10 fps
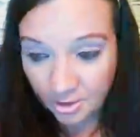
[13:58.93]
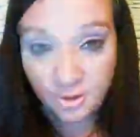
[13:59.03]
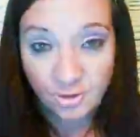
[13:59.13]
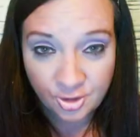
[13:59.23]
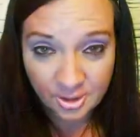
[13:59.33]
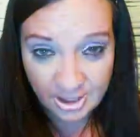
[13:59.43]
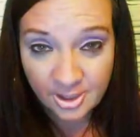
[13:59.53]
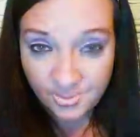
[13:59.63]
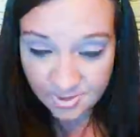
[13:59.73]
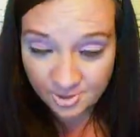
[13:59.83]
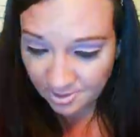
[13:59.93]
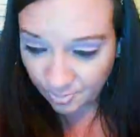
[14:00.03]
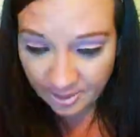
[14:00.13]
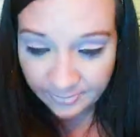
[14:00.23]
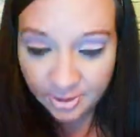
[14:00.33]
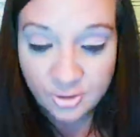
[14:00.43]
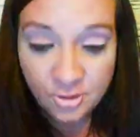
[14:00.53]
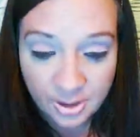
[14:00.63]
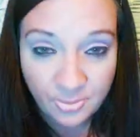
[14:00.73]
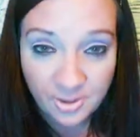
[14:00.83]
your dreams, whatever you're
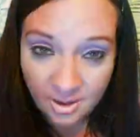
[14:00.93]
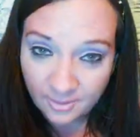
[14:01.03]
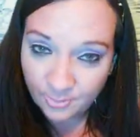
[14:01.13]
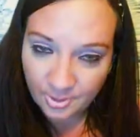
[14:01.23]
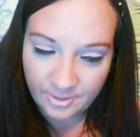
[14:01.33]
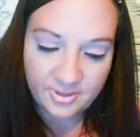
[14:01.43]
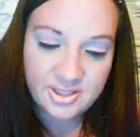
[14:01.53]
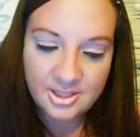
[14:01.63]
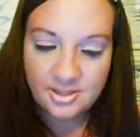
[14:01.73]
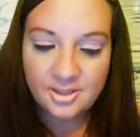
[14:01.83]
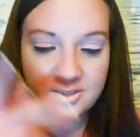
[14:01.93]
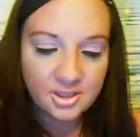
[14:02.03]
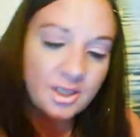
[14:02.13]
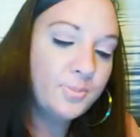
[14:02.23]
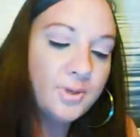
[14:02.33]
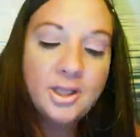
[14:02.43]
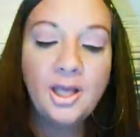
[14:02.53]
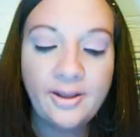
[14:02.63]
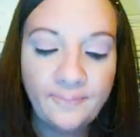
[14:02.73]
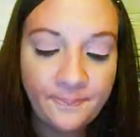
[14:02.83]
dreaming of, whatever this is here, it's coming
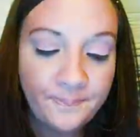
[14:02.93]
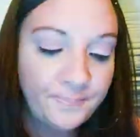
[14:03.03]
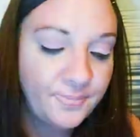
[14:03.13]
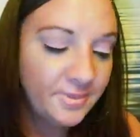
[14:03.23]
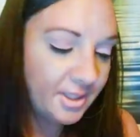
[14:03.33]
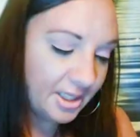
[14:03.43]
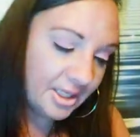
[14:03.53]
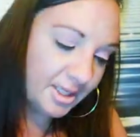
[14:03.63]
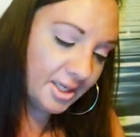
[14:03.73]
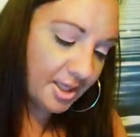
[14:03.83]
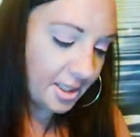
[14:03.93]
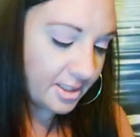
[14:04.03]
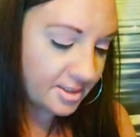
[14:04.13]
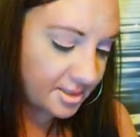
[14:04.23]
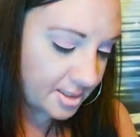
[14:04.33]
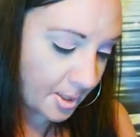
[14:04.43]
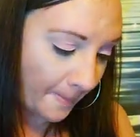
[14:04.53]
alive. It is.